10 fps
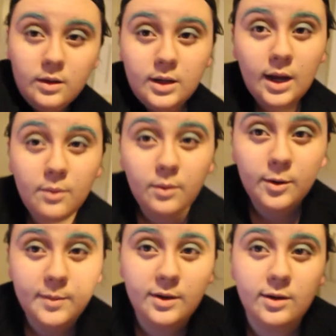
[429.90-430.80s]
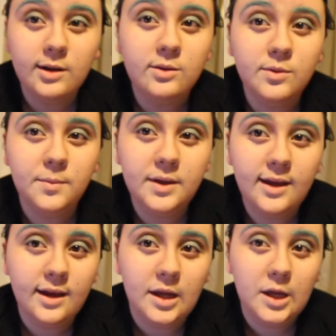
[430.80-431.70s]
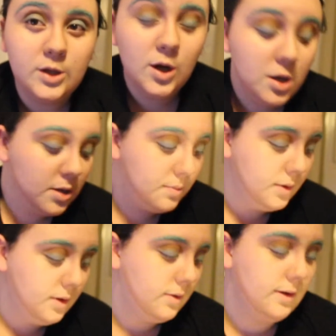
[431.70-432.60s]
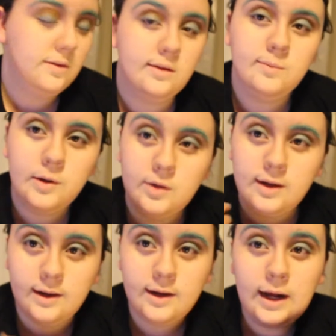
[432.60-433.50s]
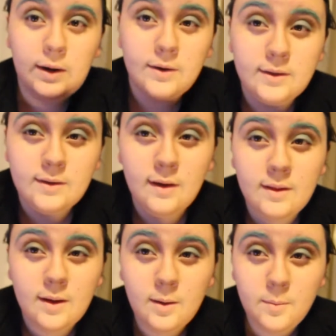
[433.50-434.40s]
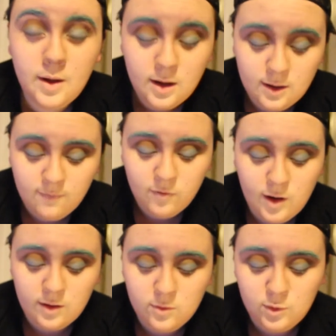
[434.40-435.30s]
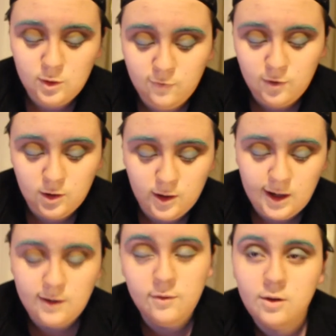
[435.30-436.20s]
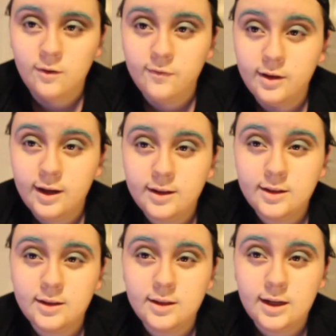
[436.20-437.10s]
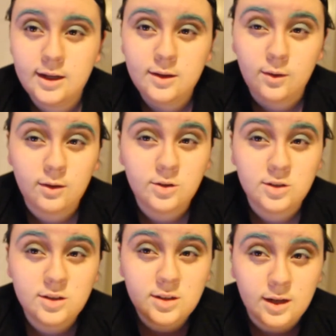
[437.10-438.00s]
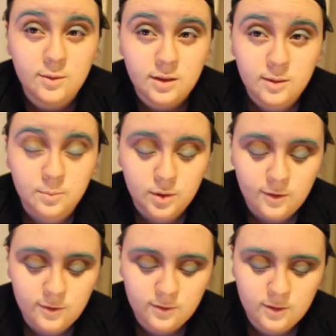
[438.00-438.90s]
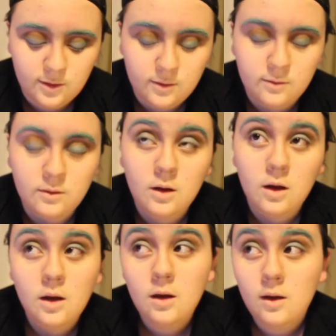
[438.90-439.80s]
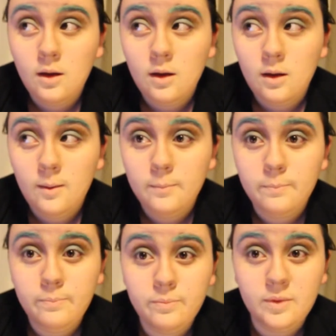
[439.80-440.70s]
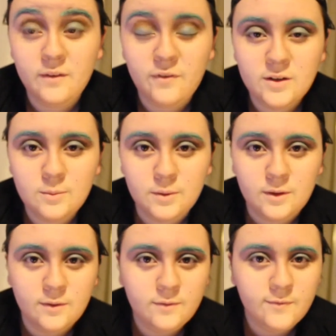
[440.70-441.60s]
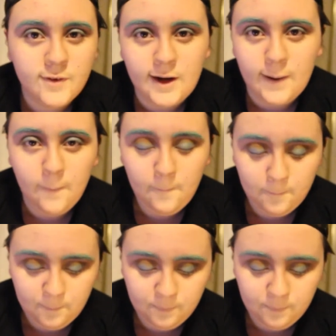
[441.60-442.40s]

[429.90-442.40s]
Now what we'll be doing is we'll be taking a darker blue and smoking it out a little bit if that's what you feel like. If you don't feel like that, you can just stick with the blue, the first blue for now.